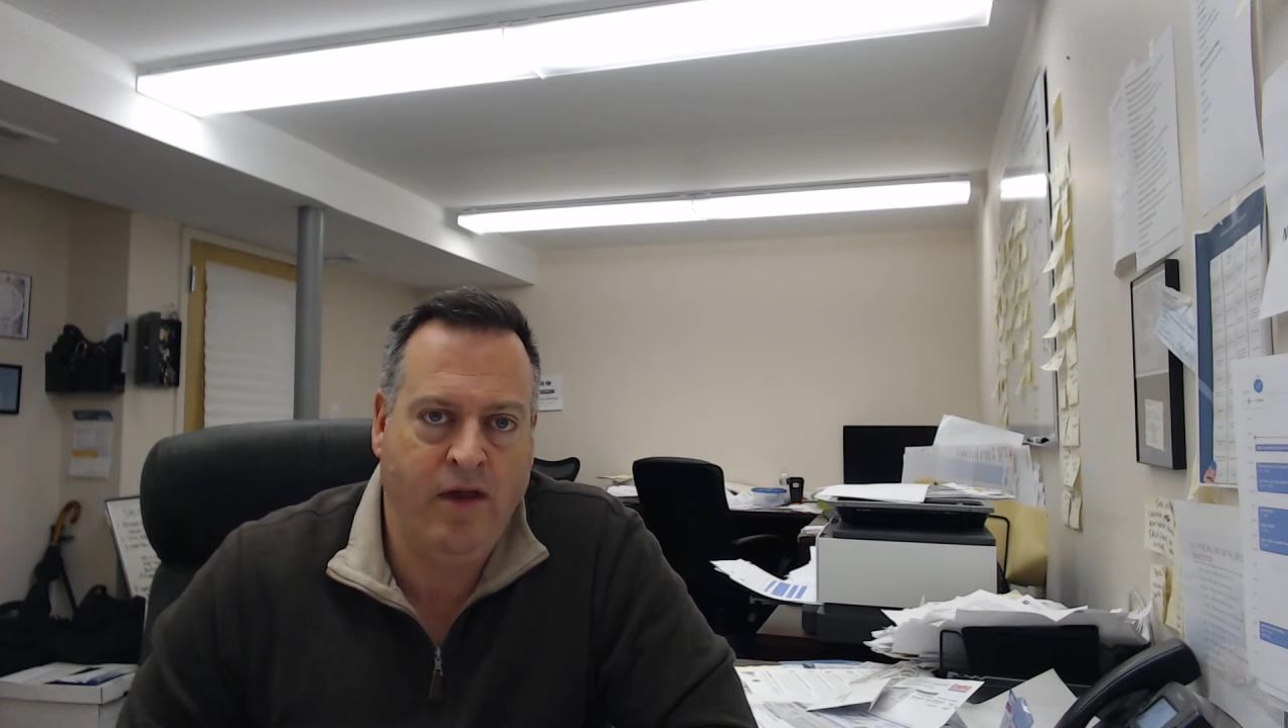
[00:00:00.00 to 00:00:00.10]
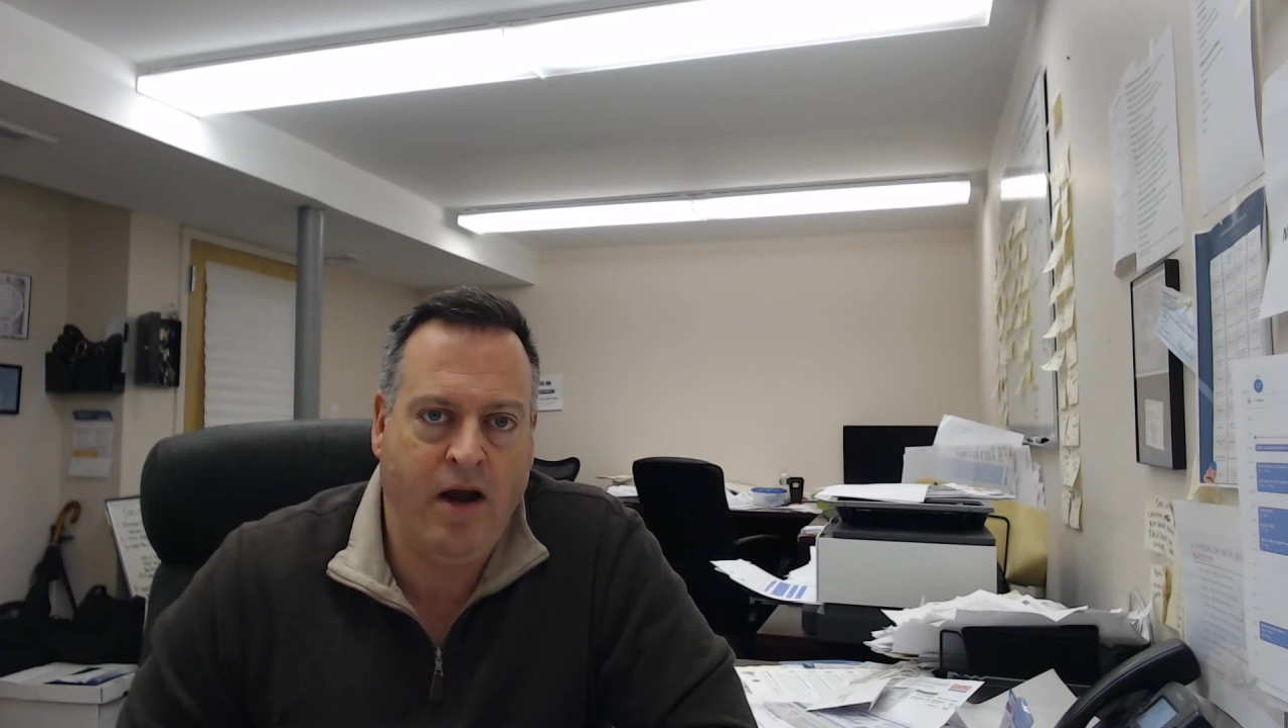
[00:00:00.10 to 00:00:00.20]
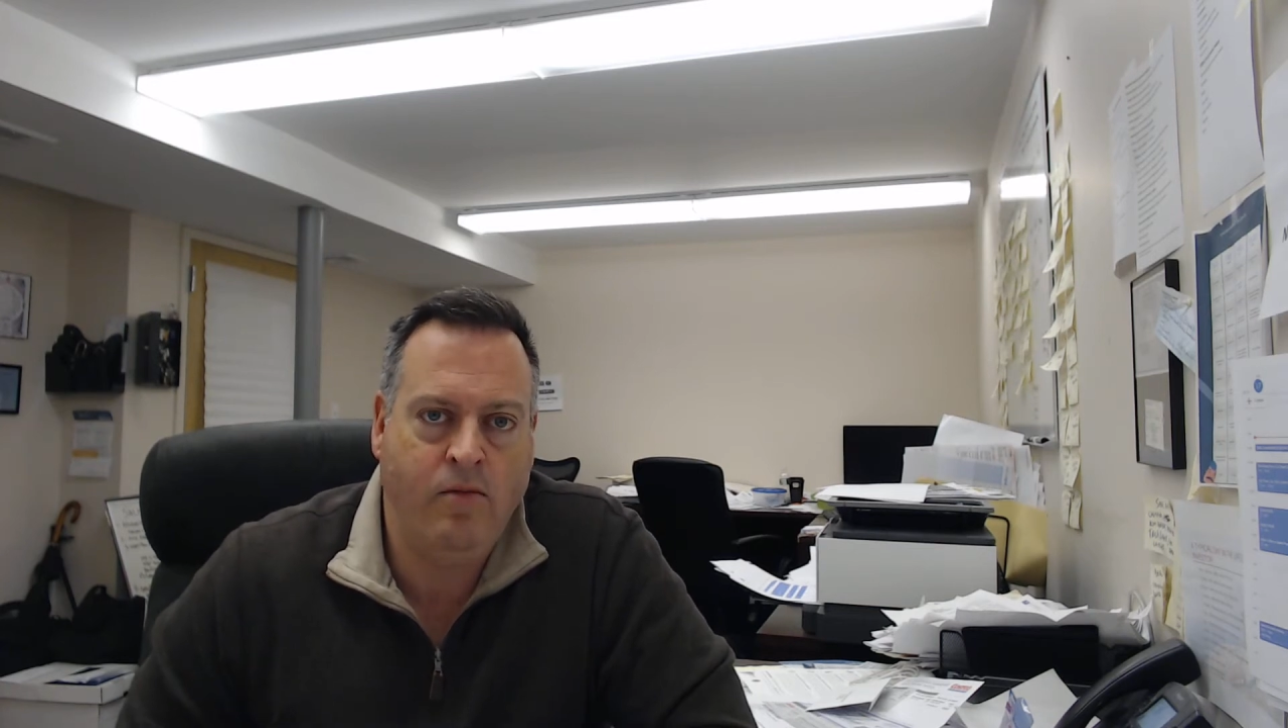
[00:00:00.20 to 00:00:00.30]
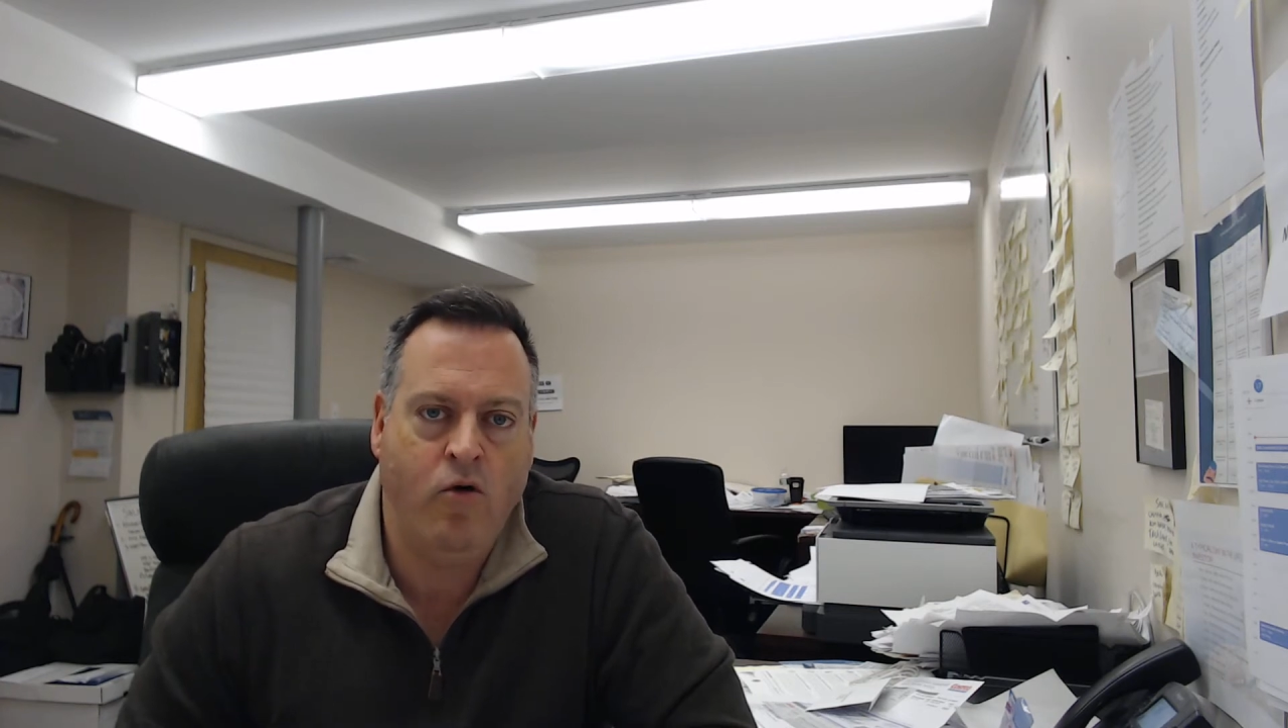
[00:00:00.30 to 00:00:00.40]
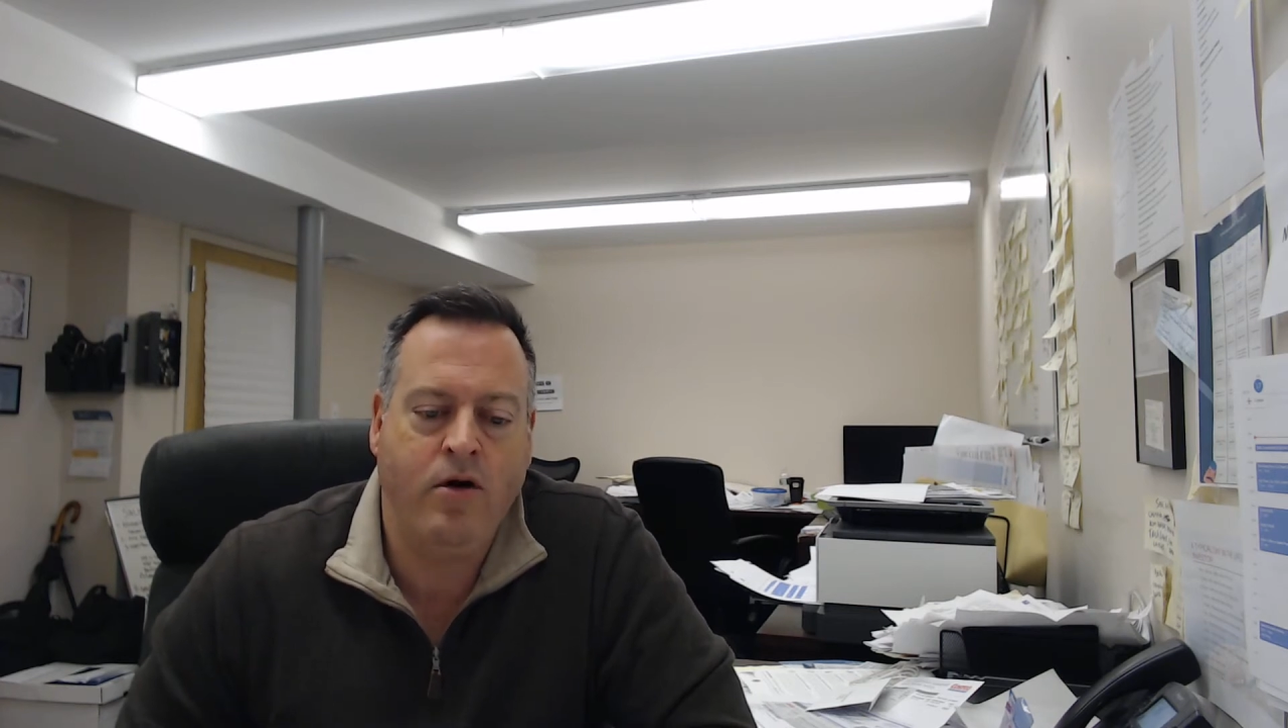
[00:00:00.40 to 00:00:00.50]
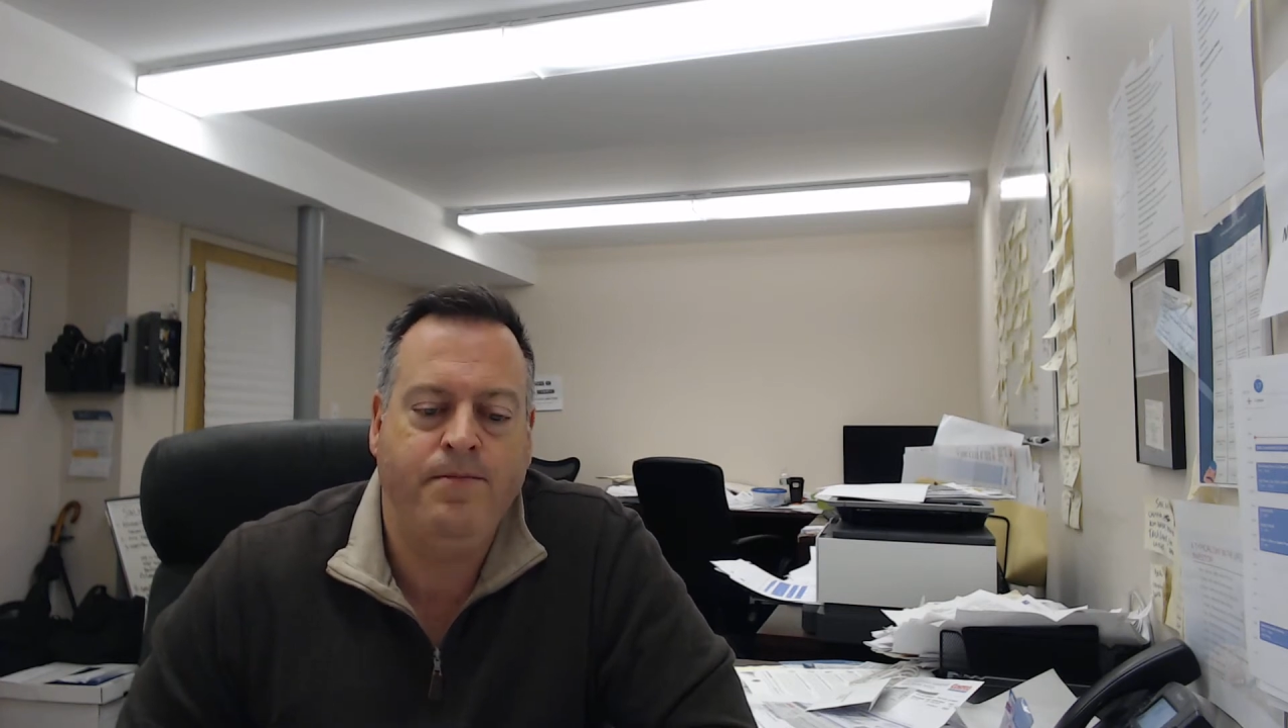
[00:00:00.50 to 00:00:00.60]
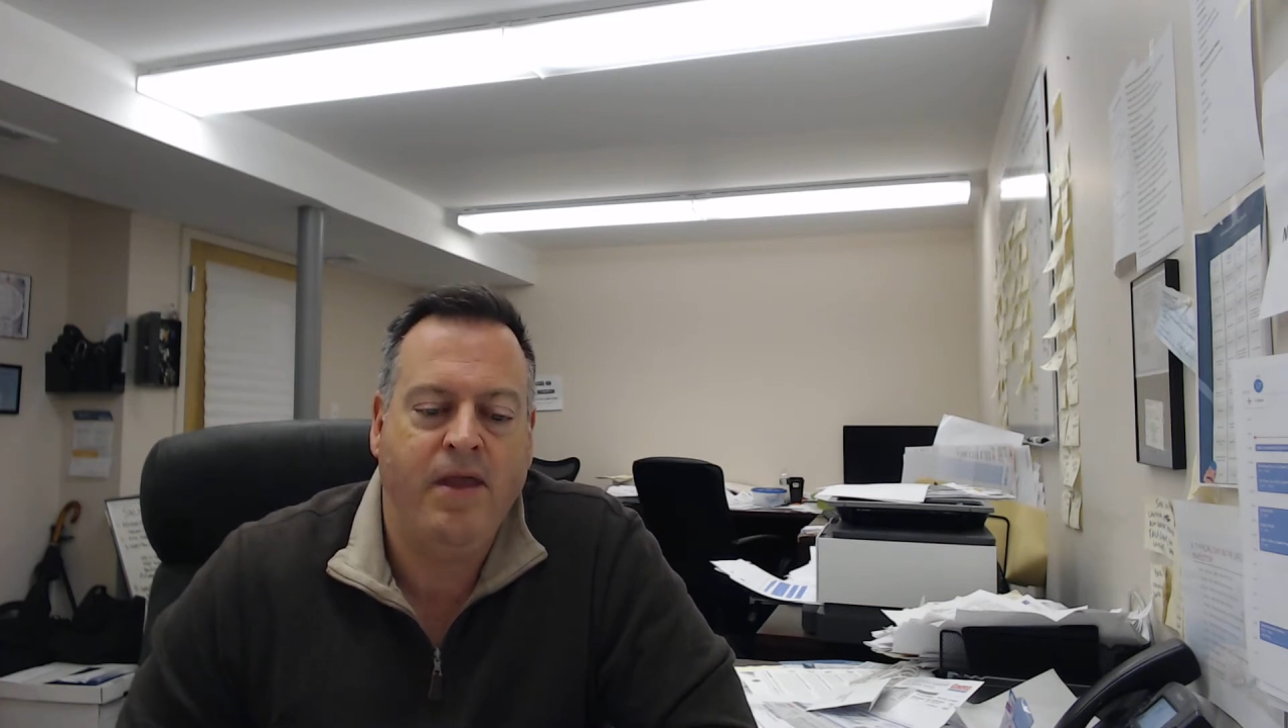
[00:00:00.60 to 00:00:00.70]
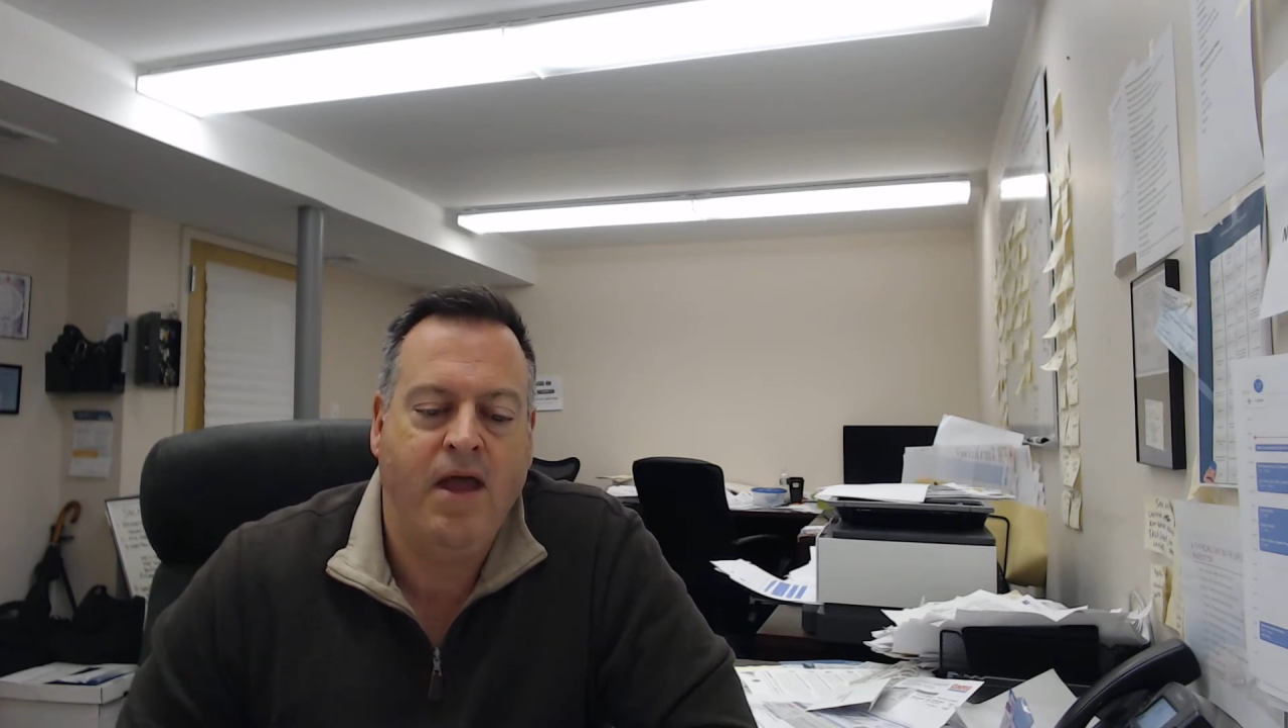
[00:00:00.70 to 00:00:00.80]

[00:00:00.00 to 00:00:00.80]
it anymore.